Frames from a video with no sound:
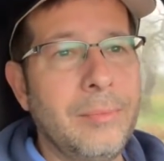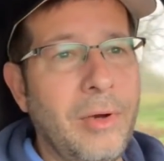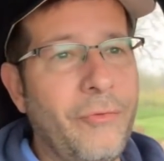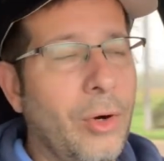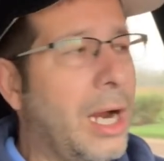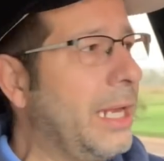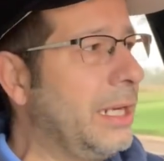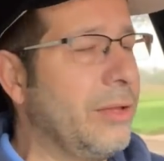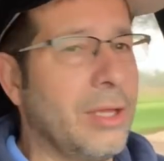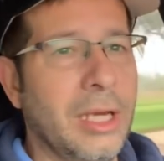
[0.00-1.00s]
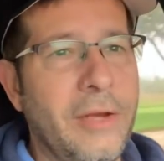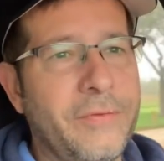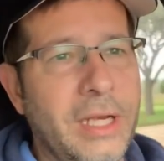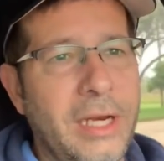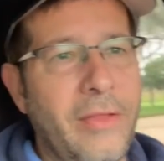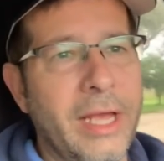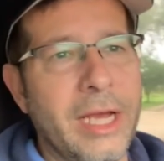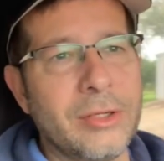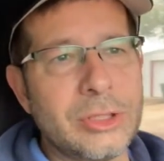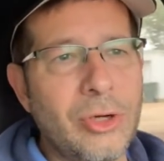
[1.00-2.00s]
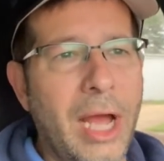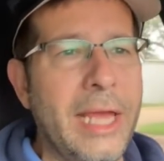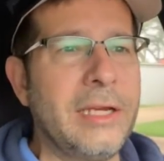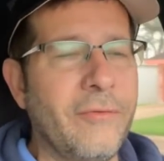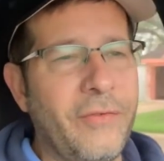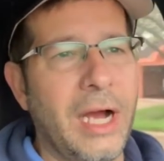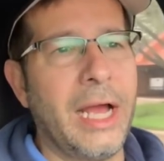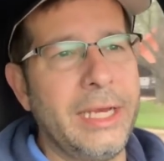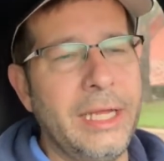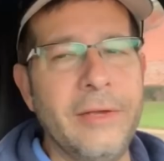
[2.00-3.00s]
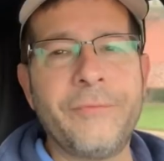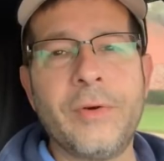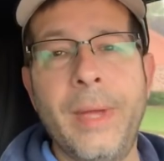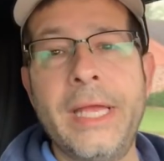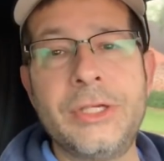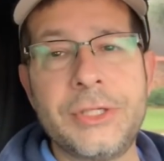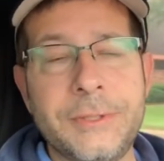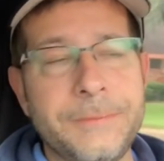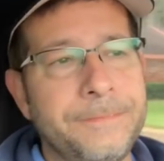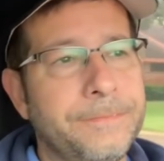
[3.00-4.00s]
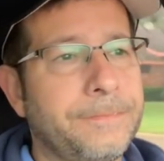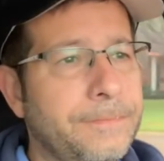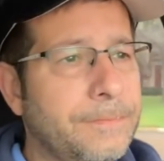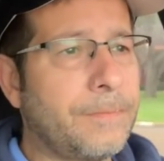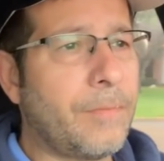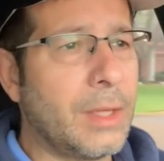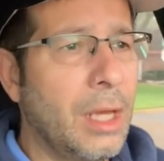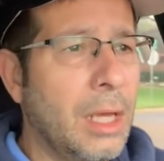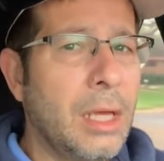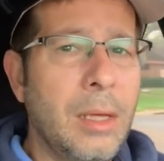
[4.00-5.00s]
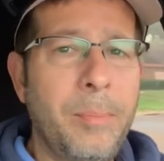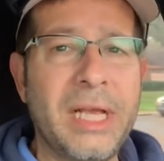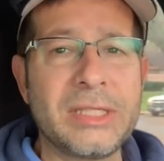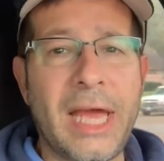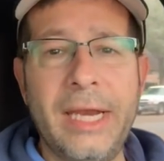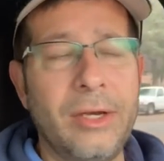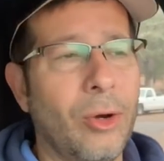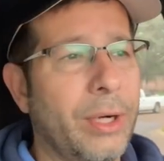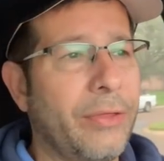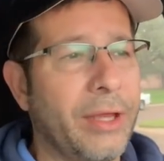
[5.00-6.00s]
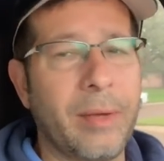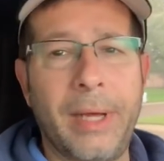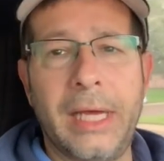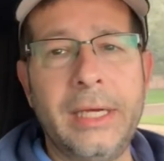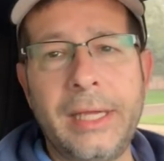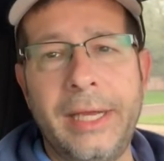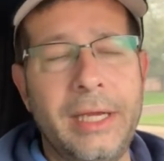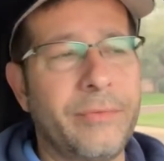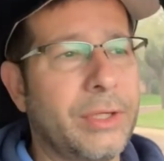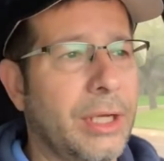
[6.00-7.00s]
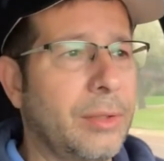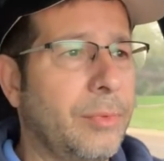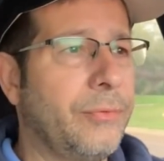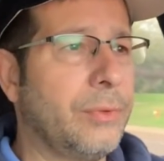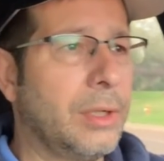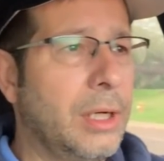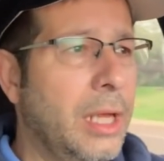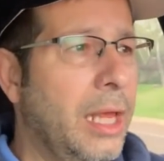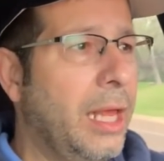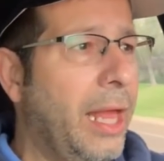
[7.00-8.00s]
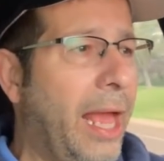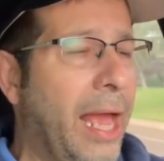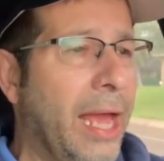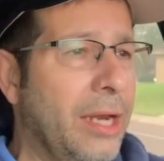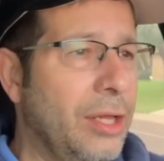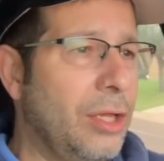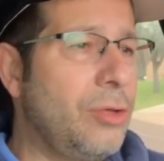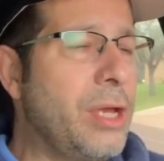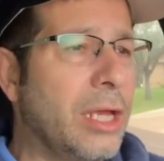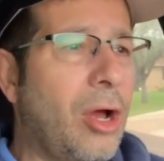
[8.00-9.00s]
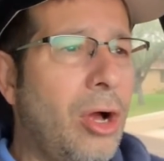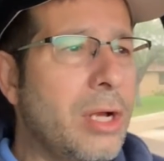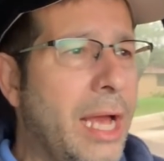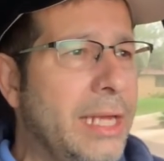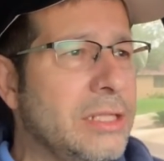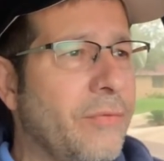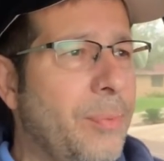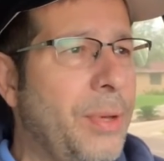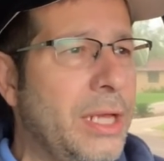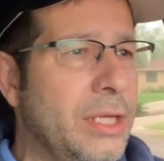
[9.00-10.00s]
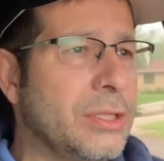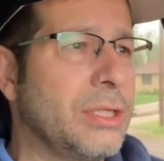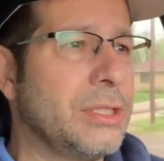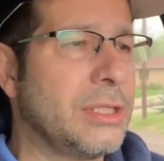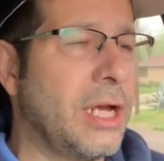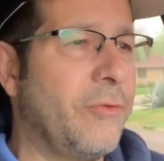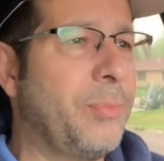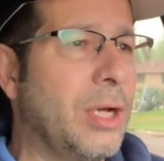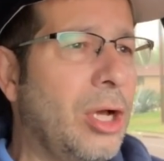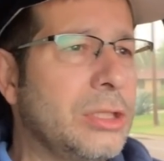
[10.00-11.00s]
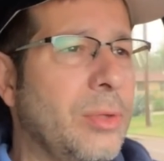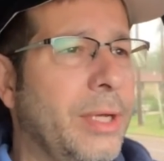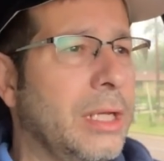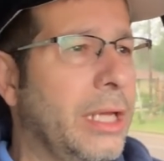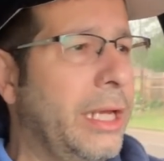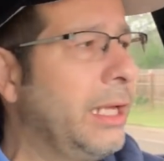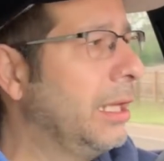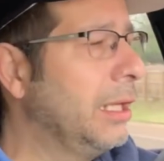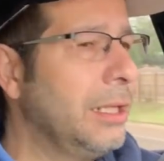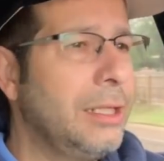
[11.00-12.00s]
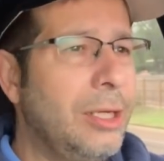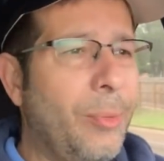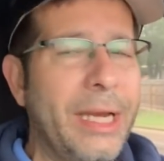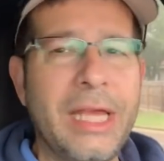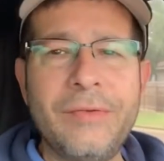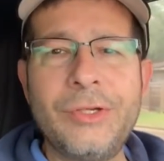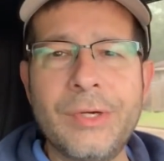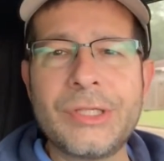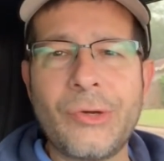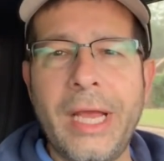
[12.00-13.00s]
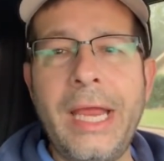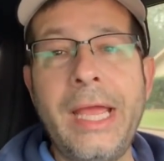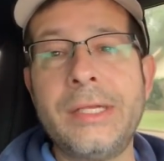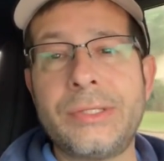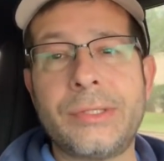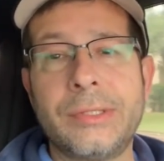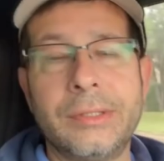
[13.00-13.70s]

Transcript: before I did the lift and anything else, trying to find information because I didn't know anything about it. I'd never done it before. And you get all kinds of opinions and stuff, but ultimately, nobody gives you a straight answer.